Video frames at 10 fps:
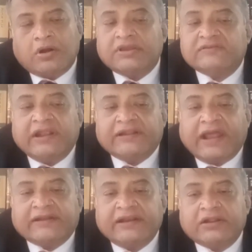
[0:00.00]
is
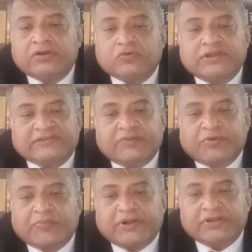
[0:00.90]
entitled to the said
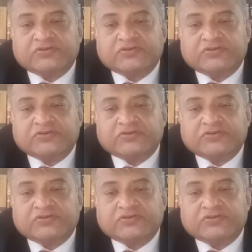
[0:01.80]
property.